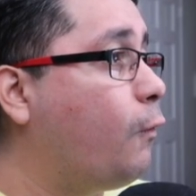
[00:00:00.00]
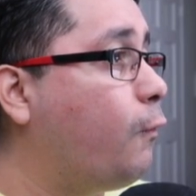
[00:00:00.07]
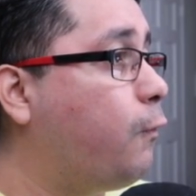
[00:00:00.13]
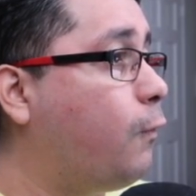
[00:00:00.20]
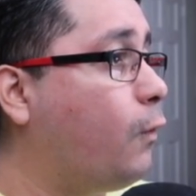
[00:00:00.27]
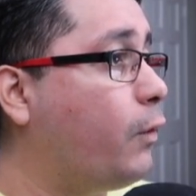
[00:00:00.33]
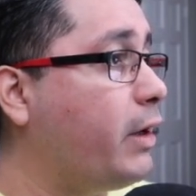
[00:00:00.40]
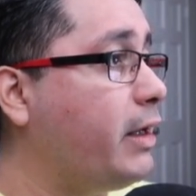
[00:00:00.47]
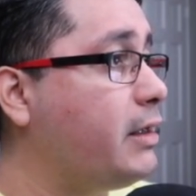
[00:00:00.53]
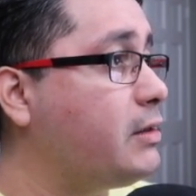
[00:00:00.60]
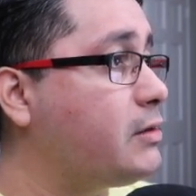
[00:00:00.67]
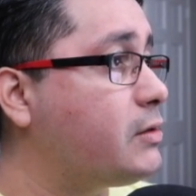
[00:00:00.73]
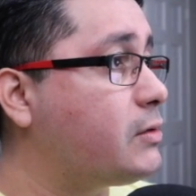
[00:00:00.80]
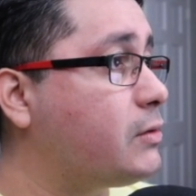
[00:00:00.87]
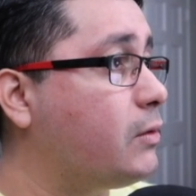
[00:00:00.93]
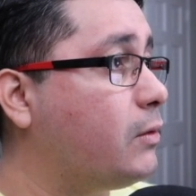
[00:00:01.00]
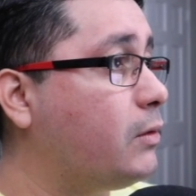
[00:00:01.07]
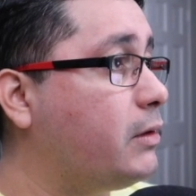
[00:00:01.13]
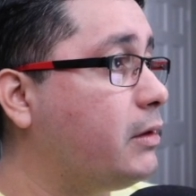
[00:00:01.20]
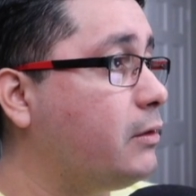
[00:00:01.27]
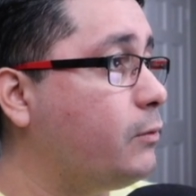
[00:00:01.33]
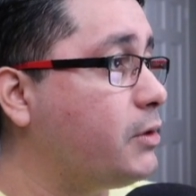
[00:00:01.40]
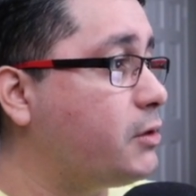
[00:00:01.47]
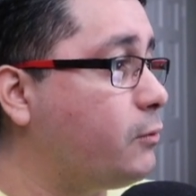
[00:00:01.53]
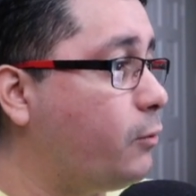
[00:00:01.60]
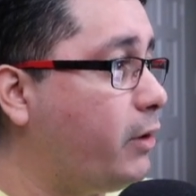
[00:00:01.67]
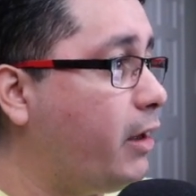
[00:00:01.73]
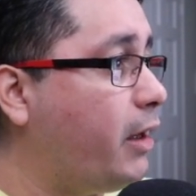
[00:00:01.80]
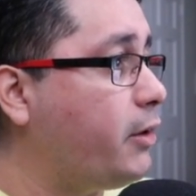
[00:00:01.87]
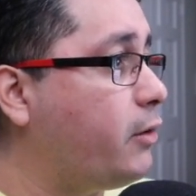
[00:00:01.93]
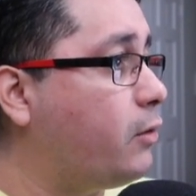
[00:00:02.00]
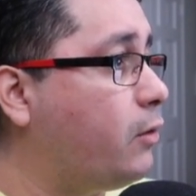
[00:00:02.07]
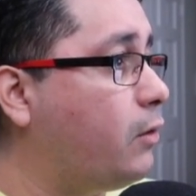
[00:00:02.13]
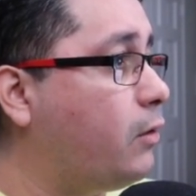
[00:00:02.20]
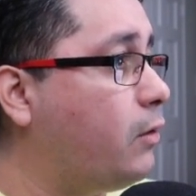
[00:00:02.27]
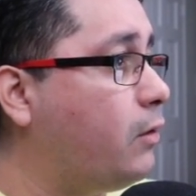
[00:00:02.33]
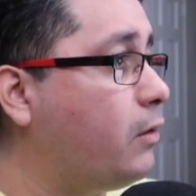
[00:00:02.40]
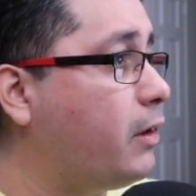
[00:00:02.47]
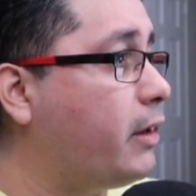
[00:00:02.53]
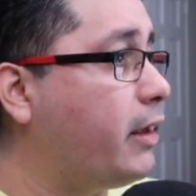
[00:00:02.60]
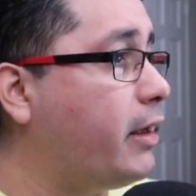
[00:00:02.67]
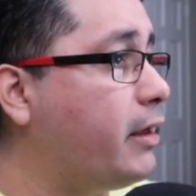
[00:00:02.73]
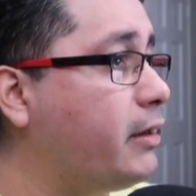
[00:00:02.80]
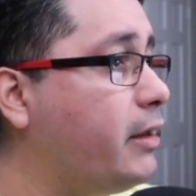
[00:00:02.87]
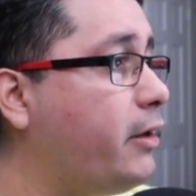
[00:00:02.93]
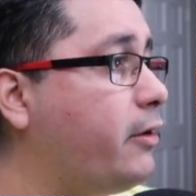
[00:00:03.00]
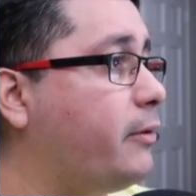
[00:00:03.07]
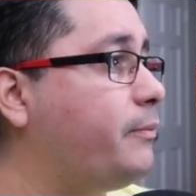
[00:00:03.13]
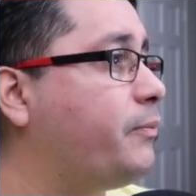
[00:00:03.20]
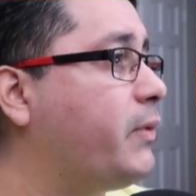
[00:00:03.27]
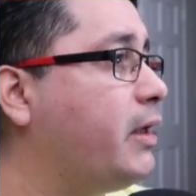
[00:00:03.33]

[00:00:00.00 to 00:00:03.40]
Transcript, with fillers: for installing, which, where are you? Okay, there you go.